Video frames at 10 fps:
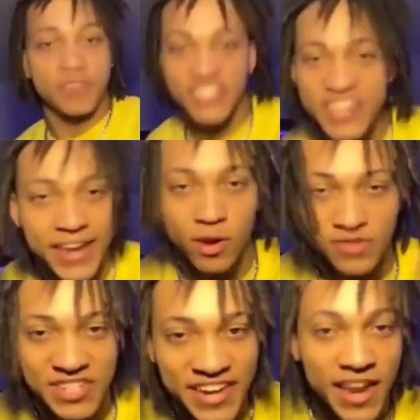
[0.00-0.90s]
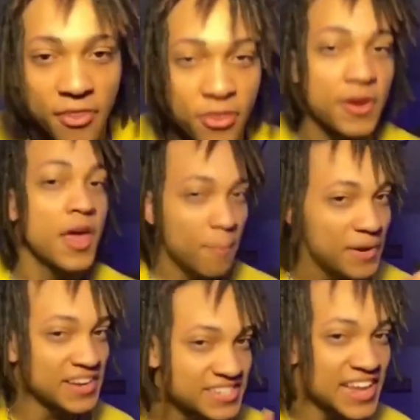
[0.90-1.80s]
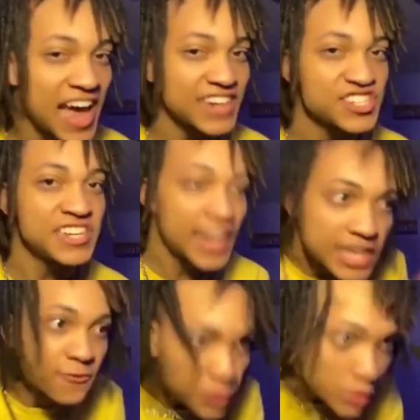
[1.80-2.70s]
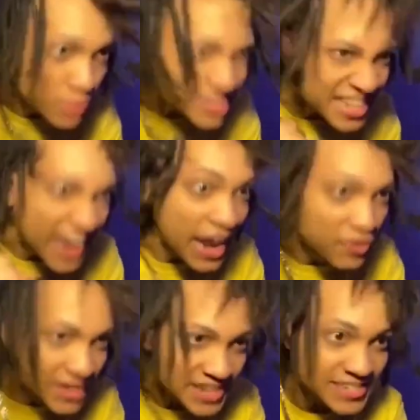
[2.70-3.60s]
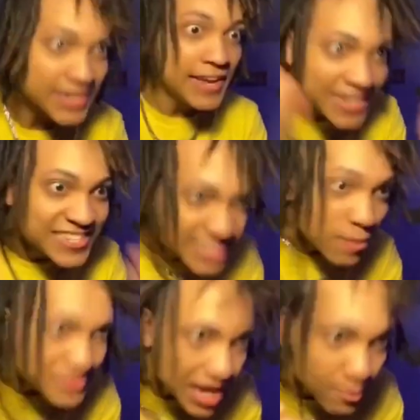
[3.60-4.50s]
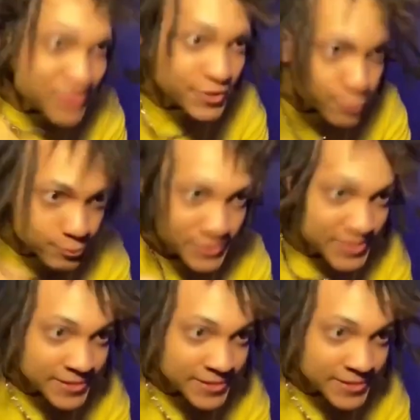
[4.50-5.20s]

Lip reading: And she ain't gonna say nothing. But inside, she like, if you don't get a haircut sometime soon.